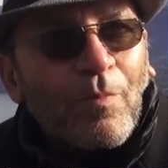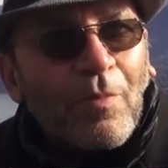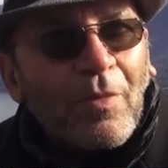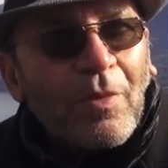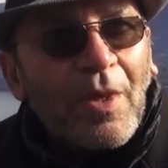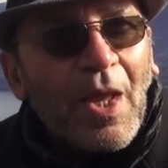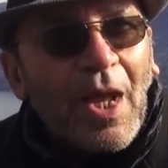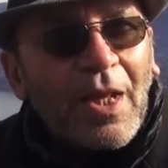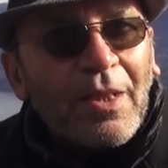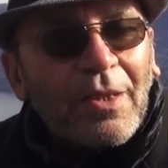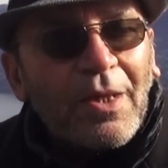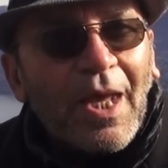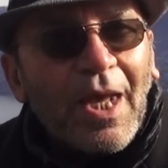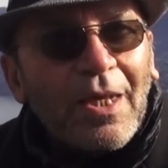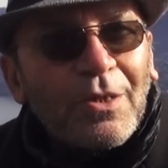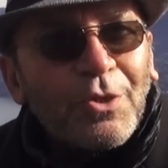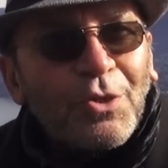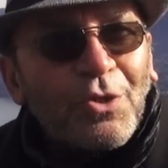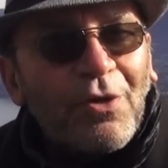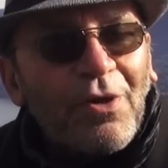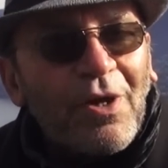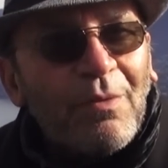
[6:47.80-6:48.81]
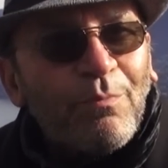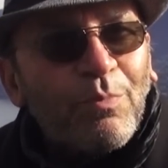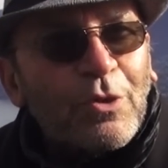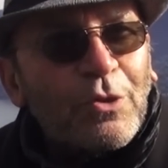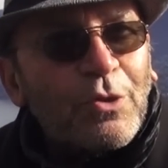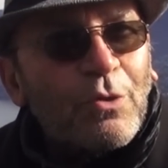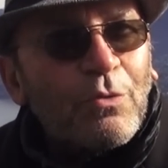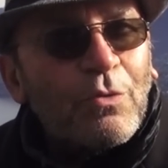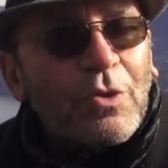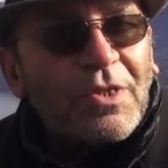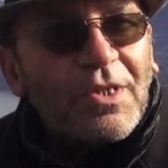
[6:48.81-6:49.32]
that Ganchen
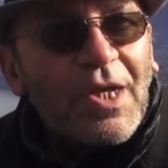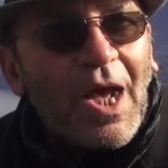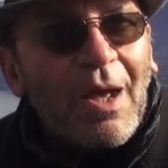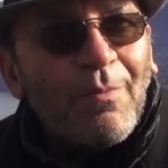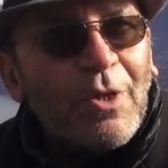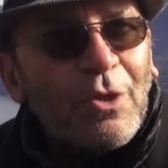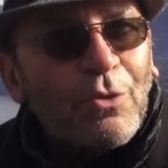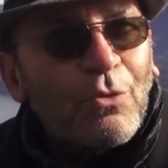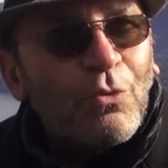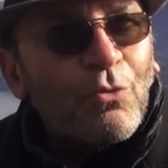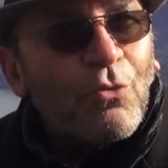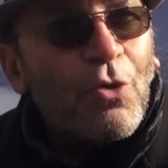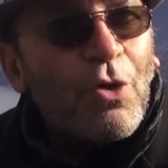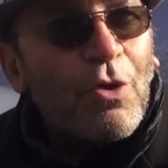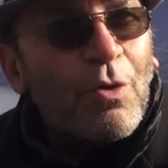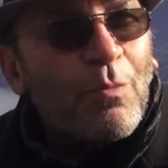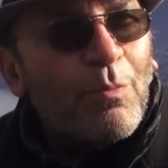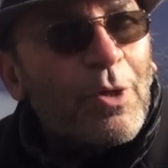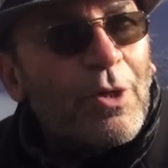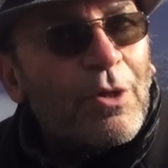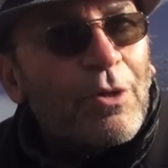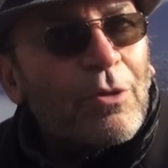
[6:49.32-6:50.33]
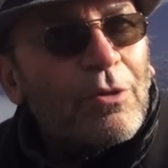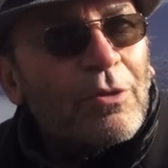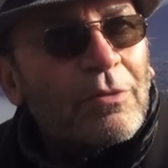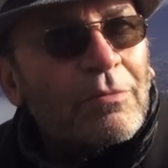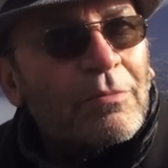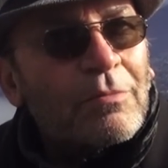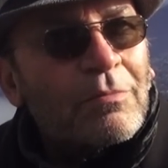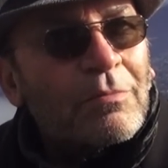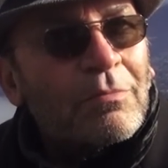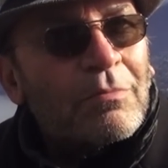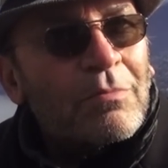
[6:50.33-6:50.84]
Rinpoche was coming to Rome,
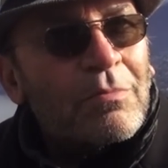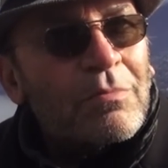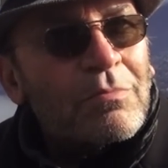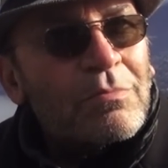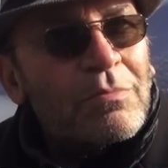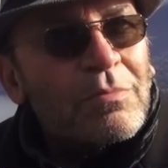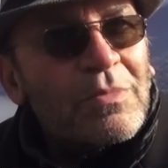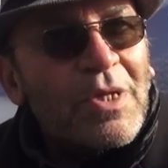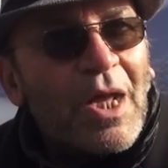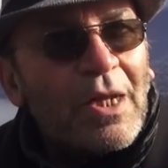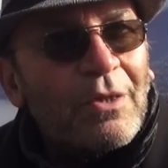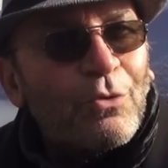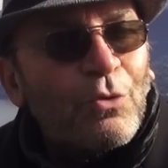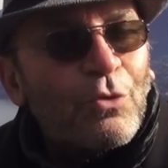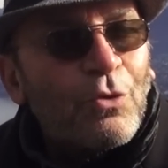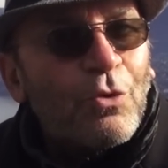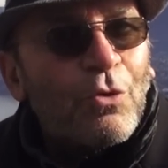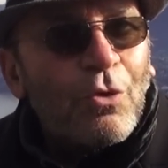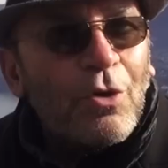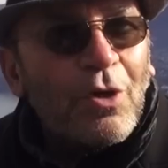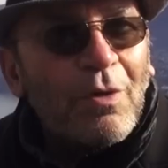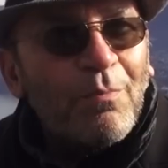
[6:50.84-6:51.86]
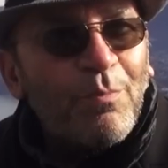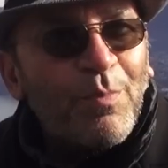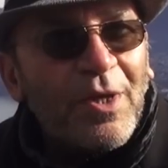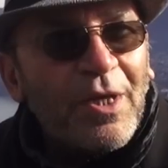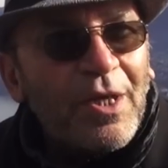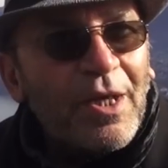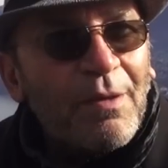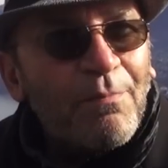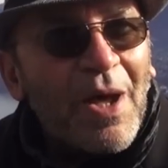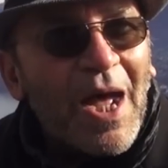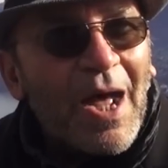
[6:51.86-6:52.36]
and to go and
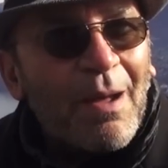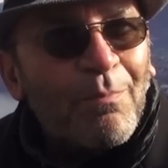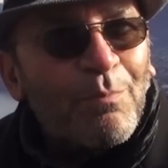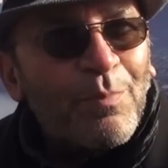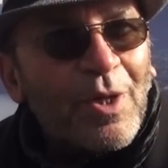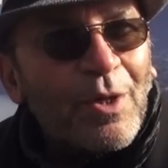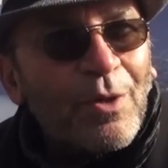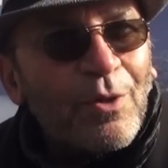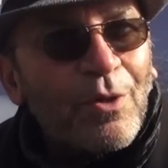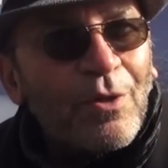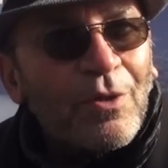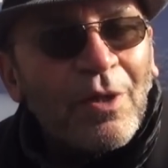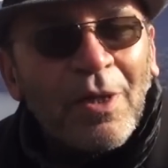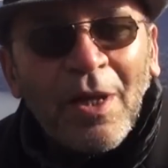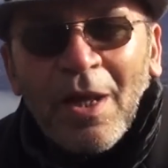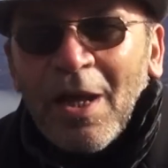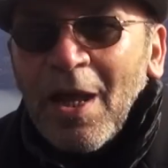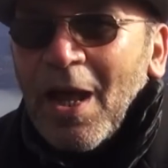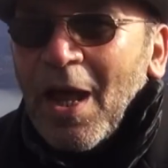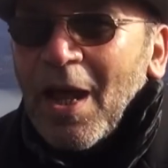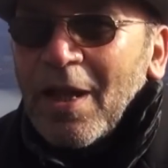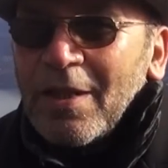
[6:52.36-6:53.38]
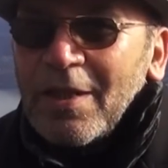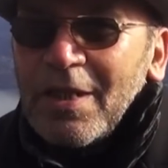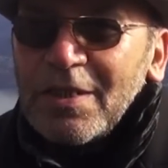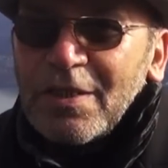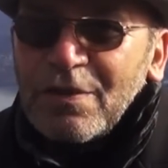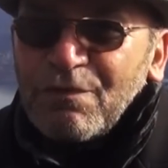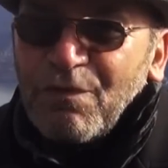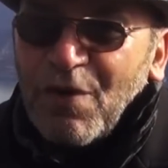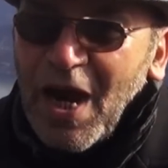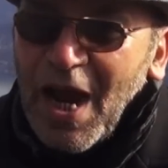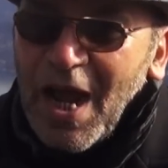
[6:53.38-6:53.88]
pick him up, And
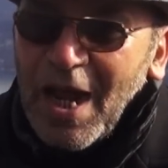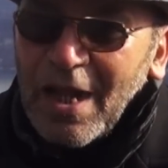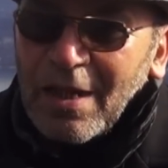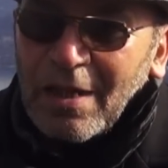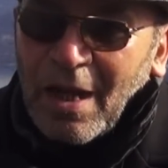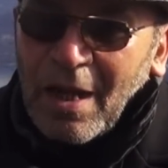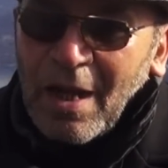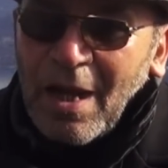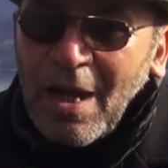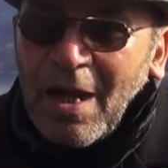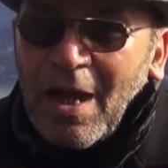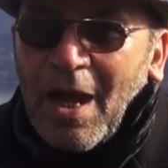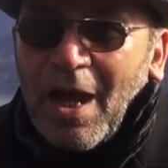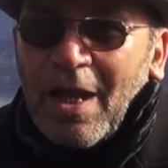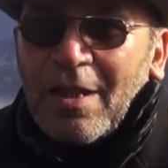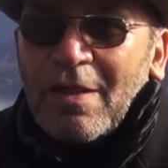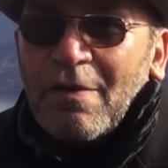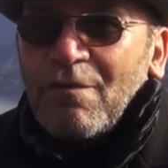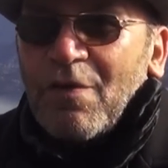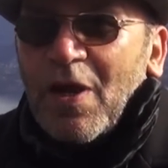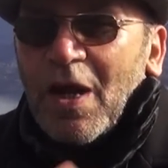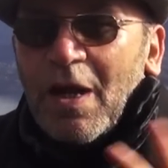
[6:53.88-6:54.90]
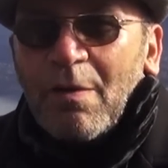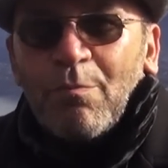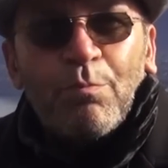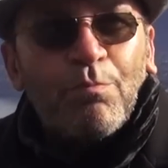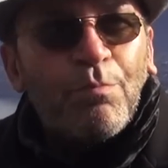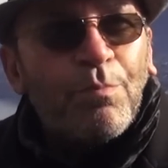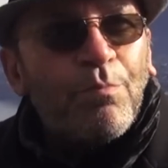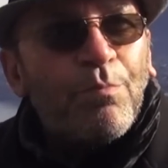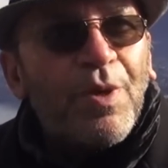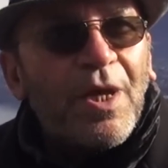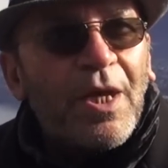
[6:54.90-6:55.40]
this friend had a very
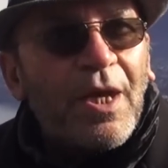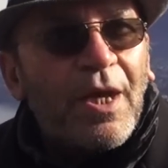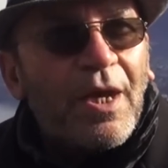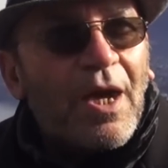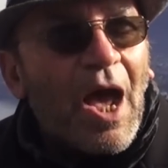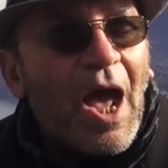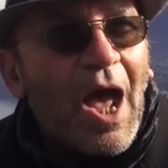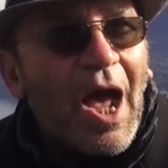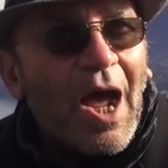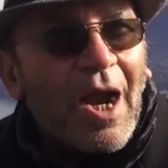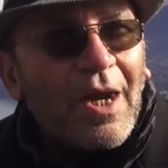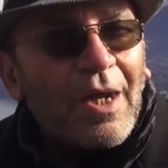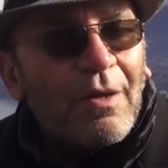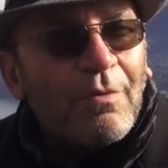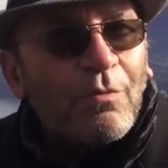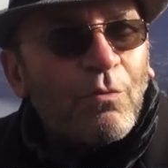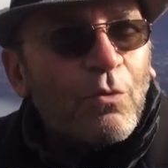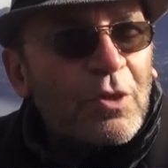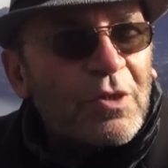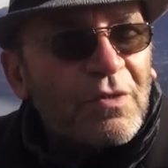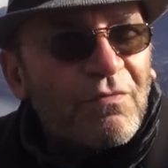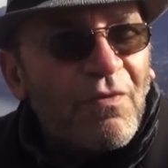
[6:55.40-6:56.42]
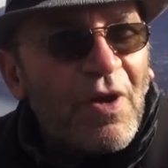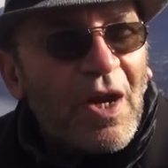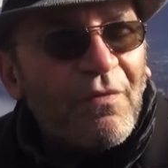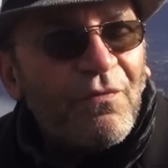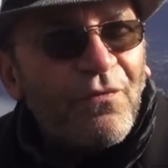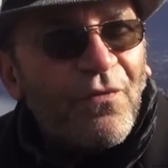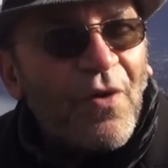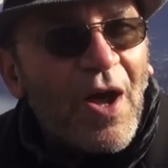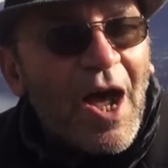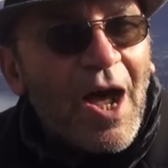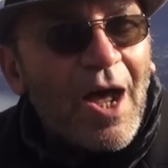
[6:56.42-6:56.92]
big car and was very
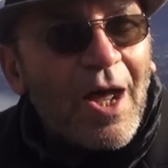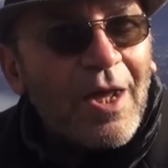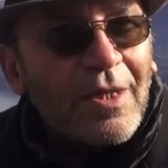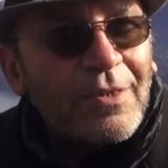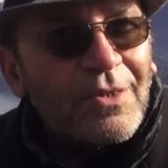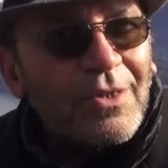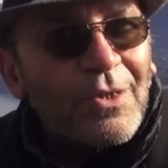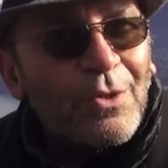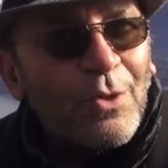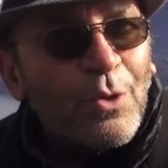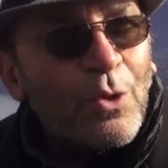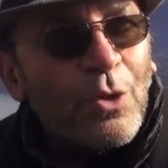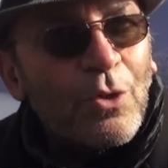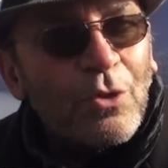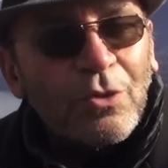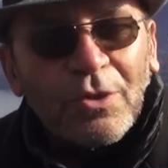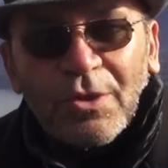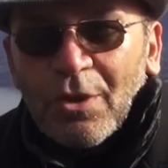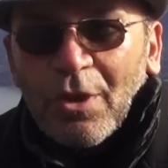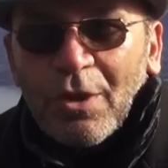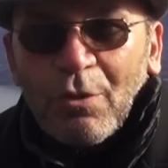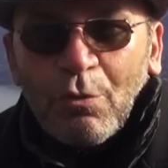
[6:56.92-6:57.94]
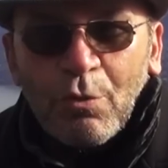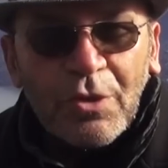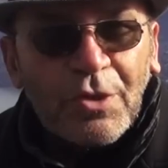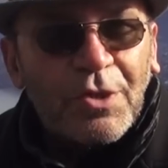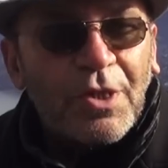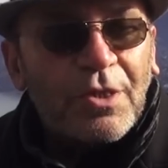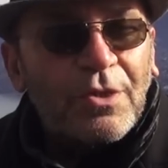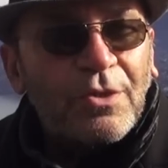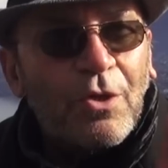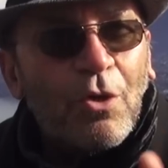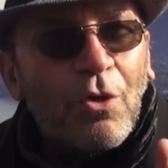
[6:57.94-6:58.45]
fast, So he was
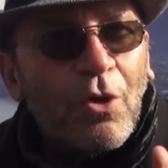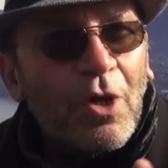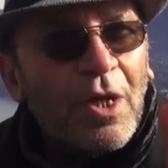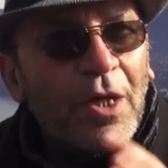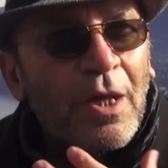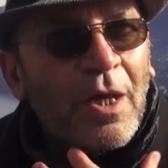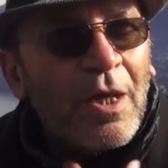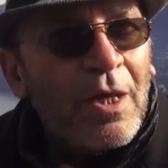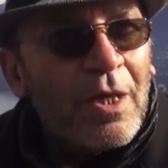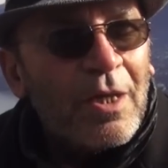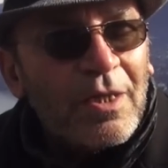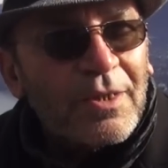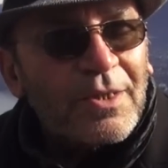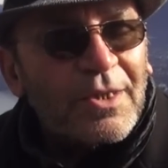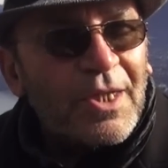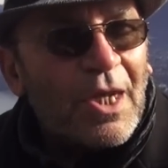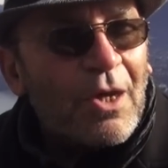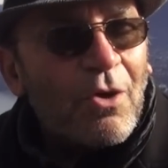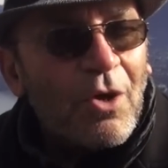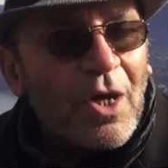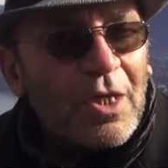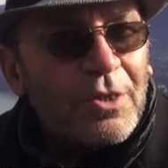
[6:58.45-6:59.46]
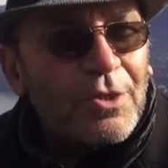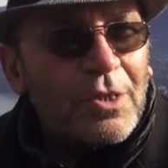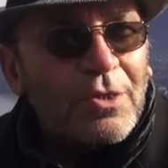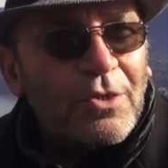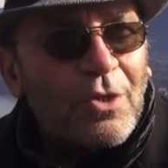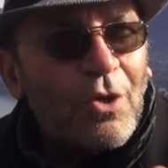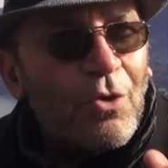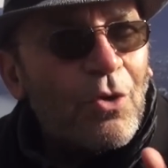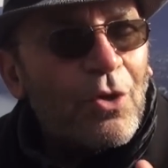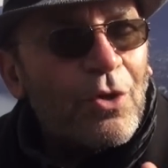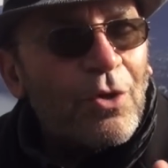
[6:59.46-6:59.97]
just going. He said, oh, I
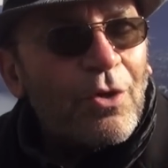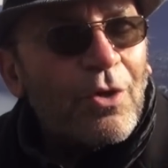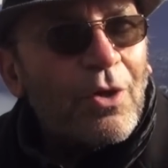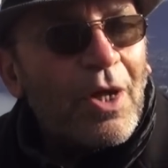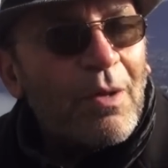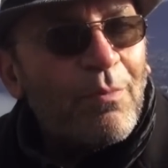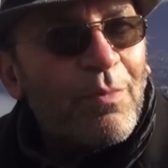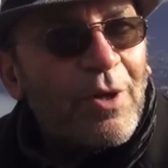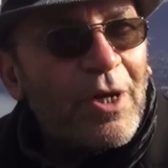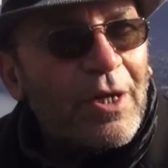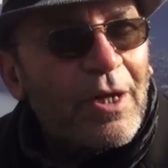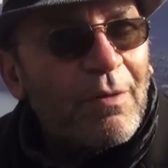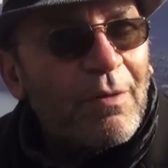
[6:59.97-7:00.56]
just go, I bring